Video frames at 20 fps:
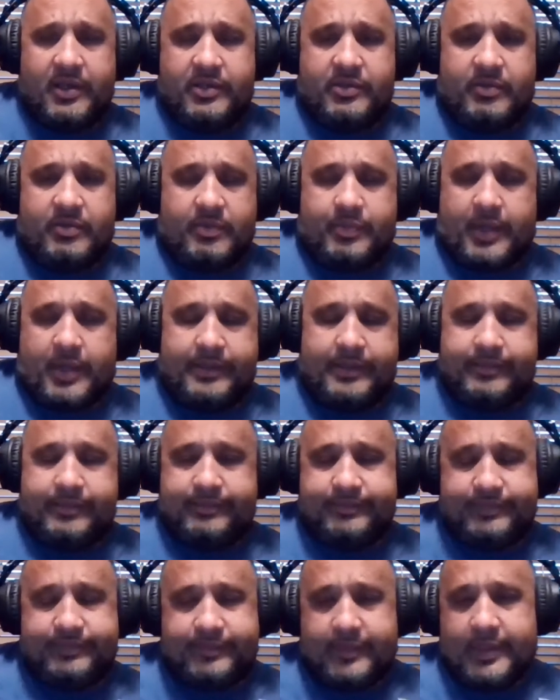But
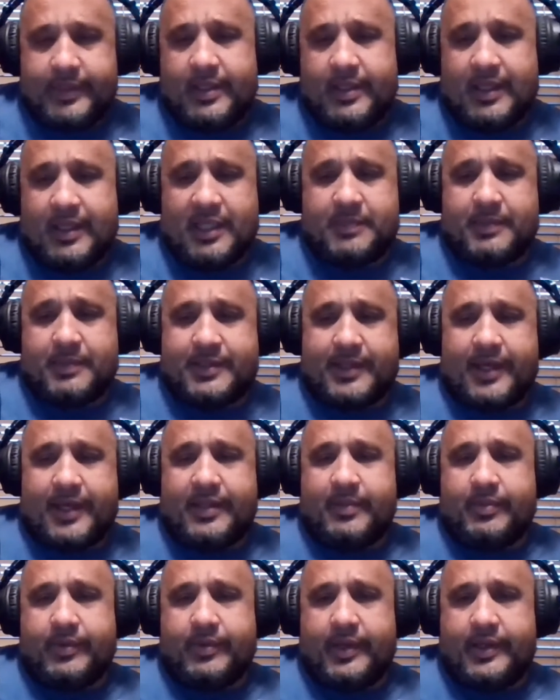that's beside
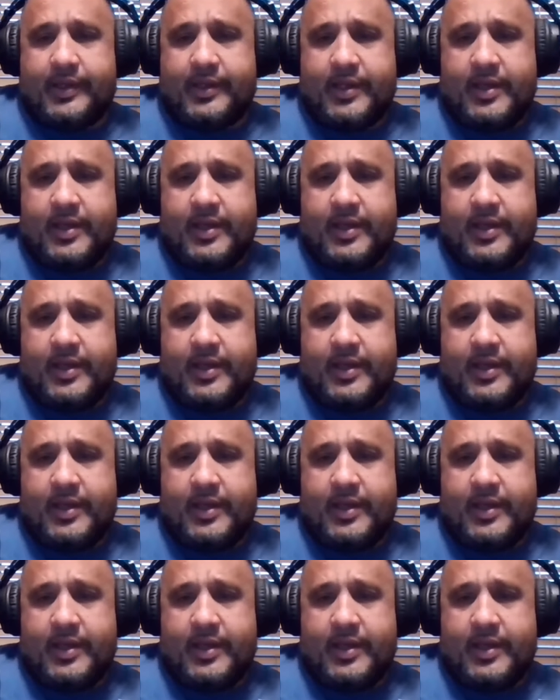the point.